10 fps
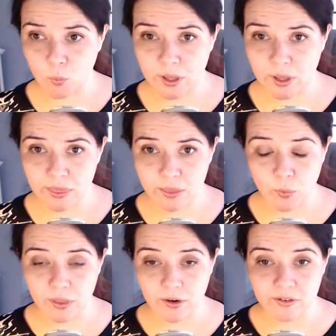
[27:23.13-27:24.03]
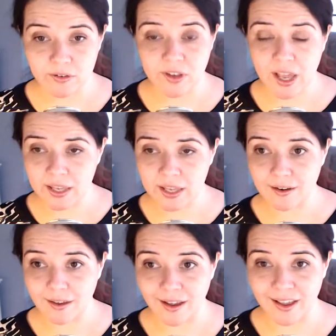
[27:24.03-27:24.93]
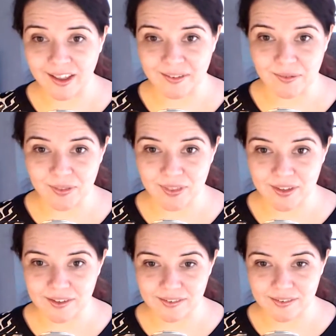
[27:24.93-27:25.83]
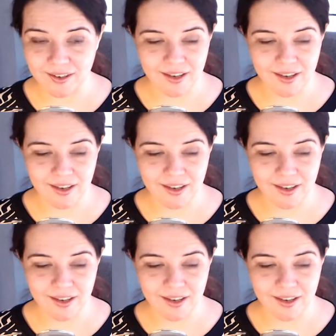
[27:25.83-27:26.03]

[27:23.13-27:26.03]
with with our sun uh, this